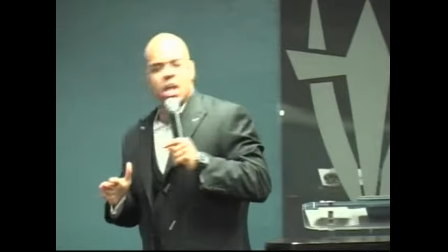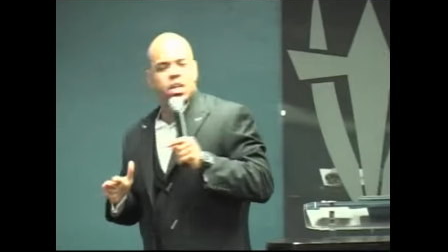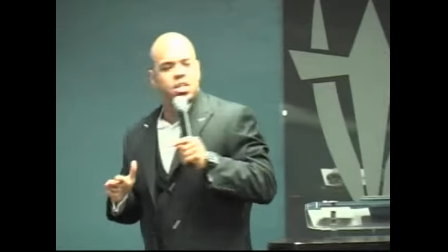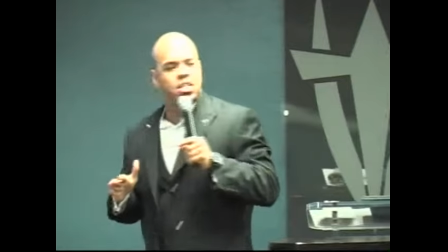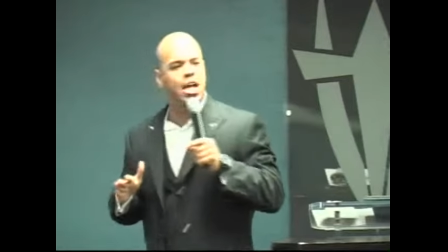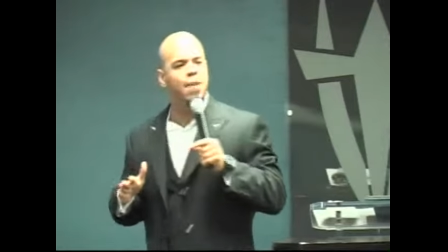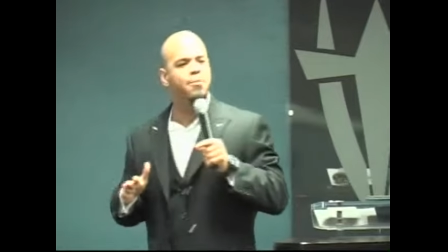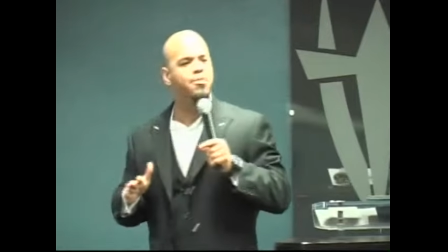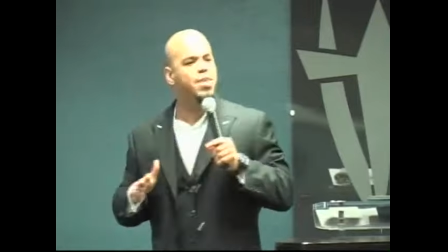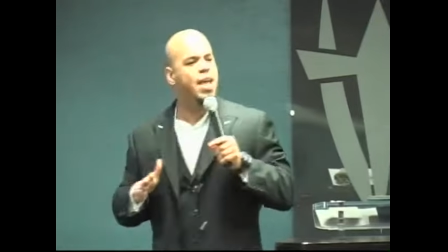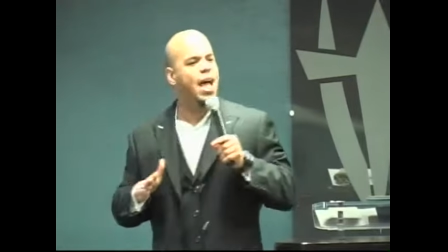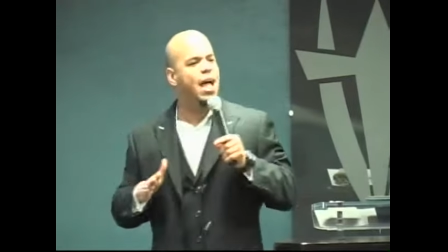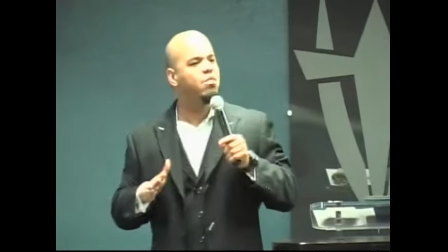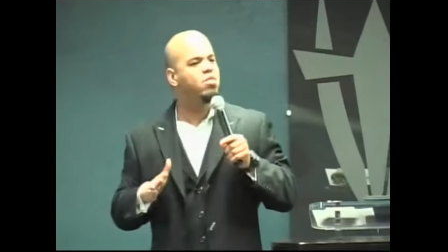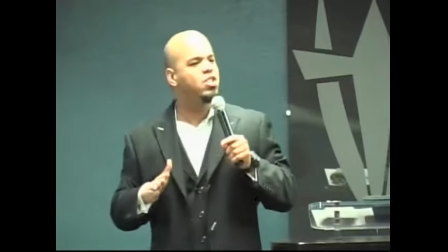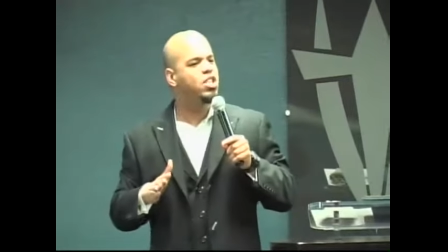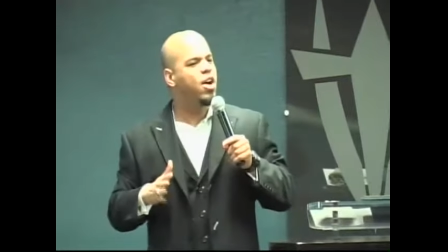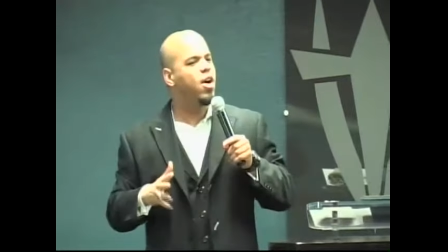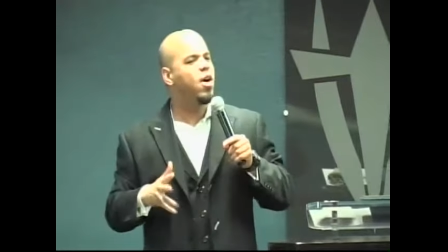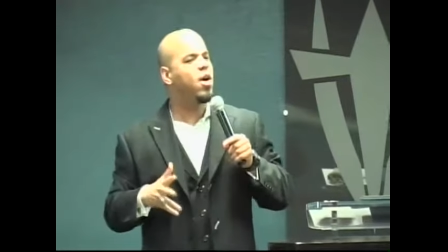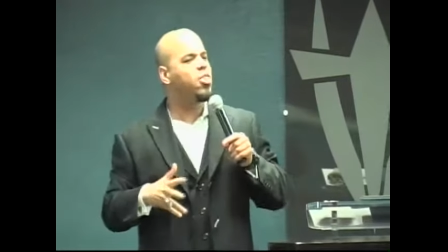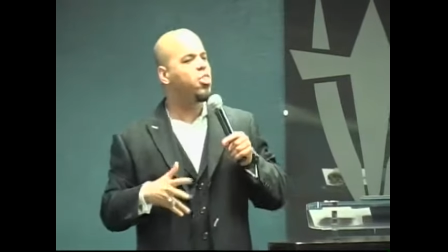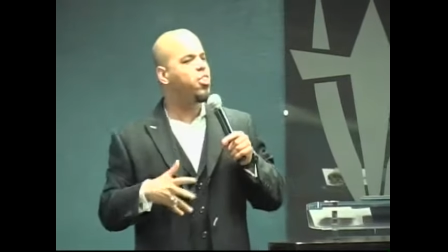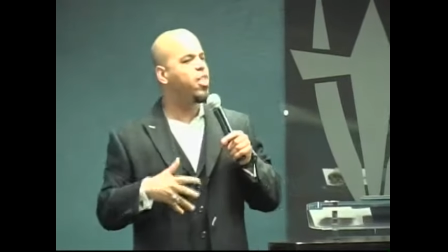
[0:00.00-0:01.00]
Sometimes
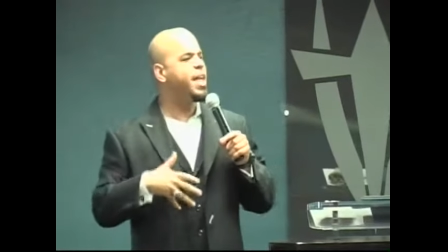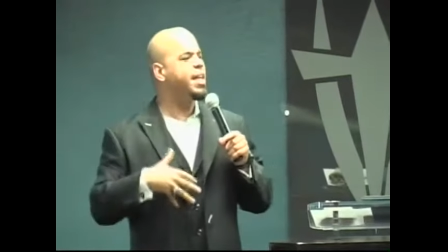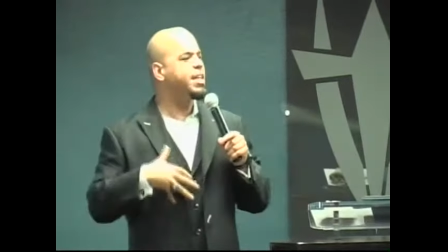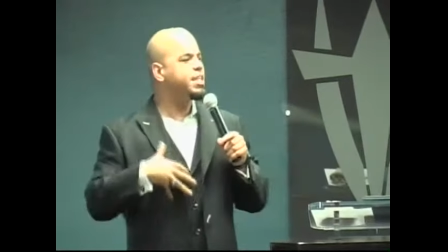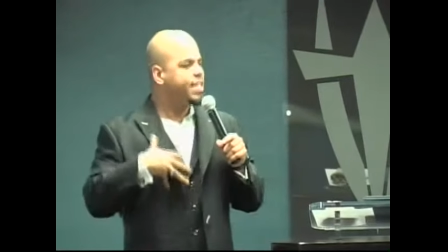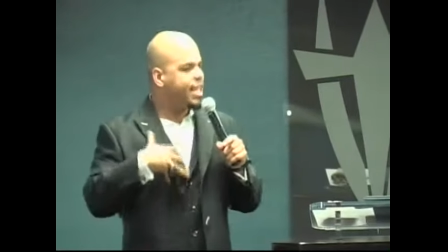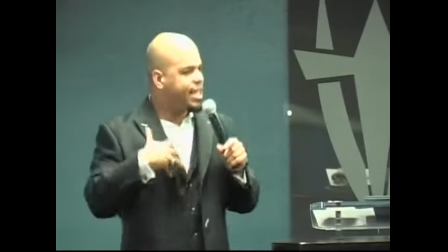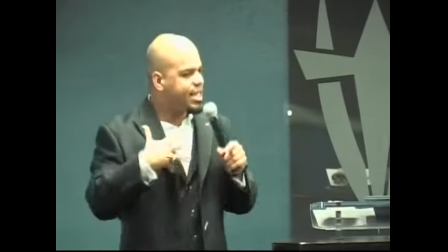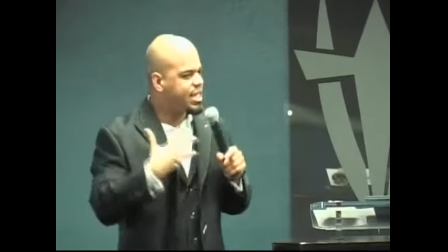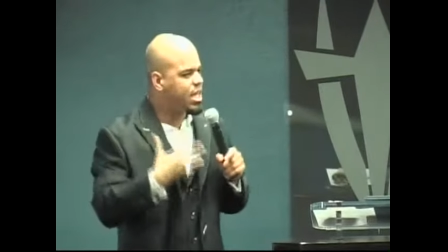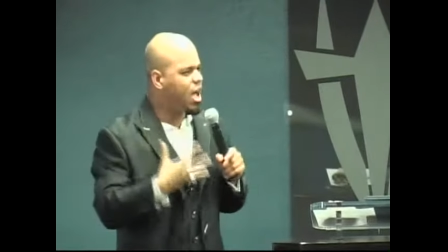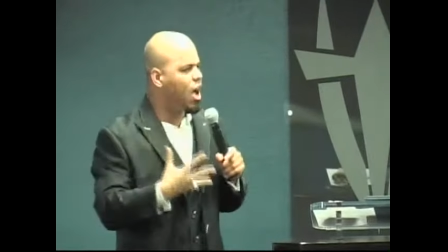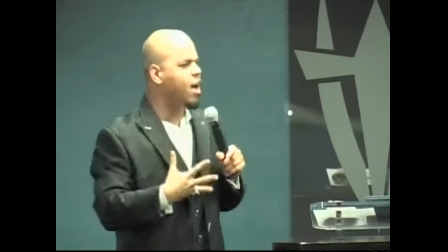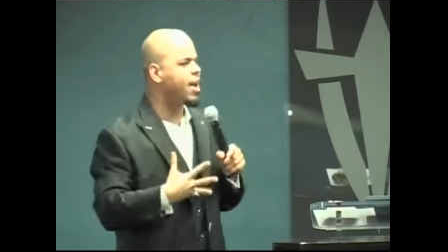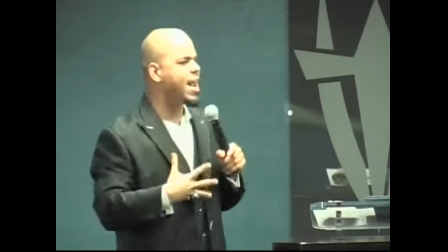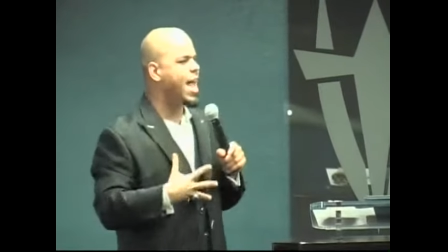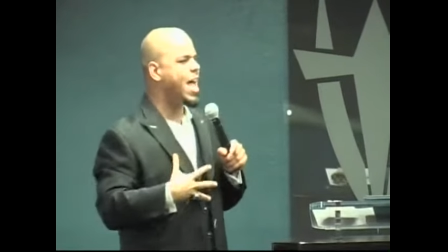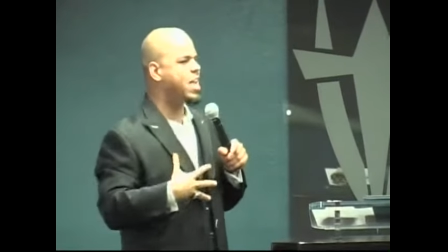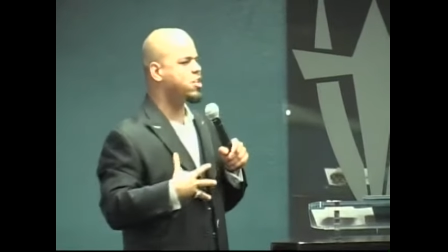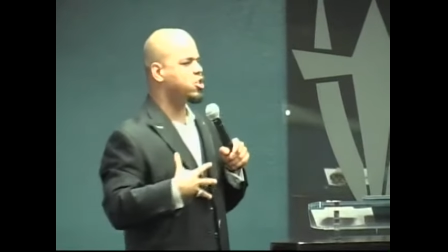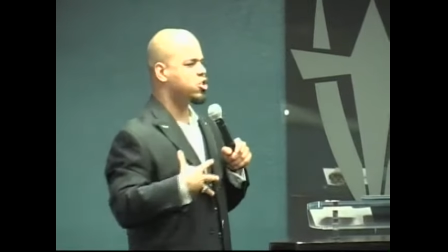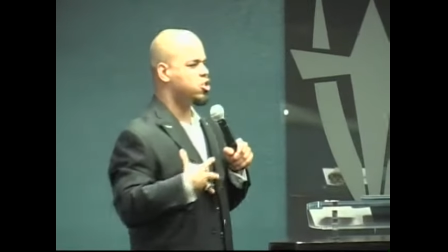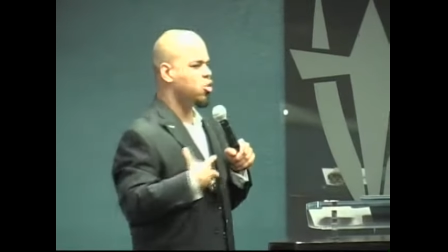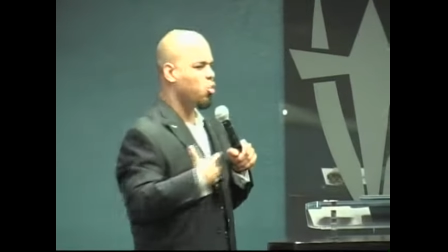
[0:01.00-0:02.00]
there are things that God
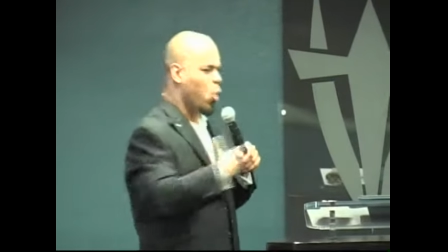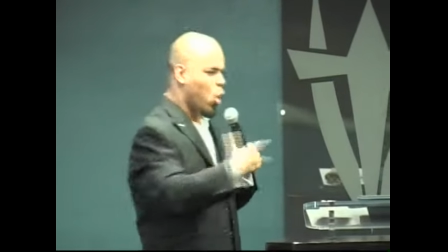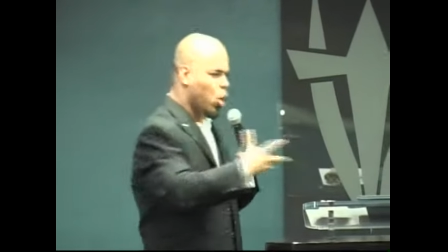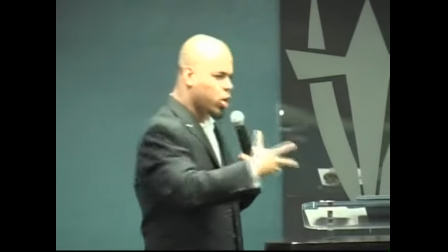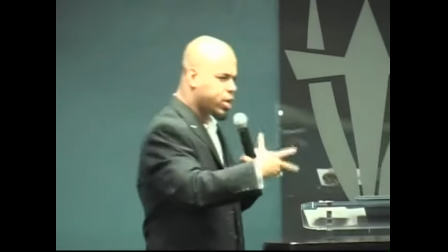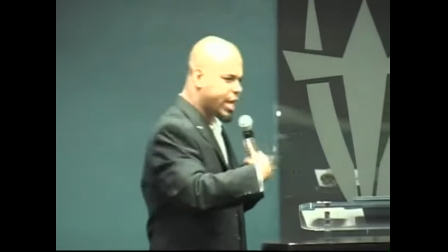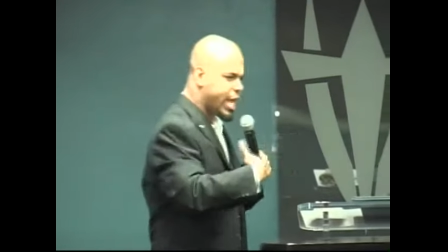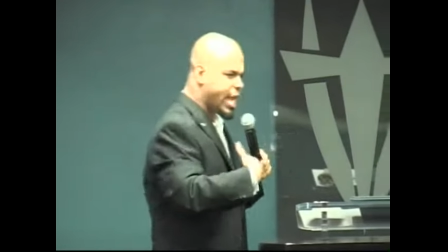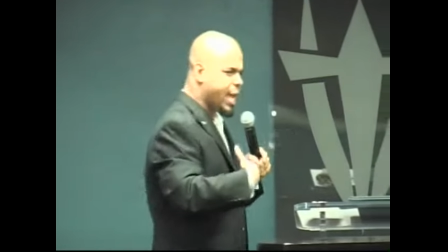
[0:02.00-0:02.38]
has to work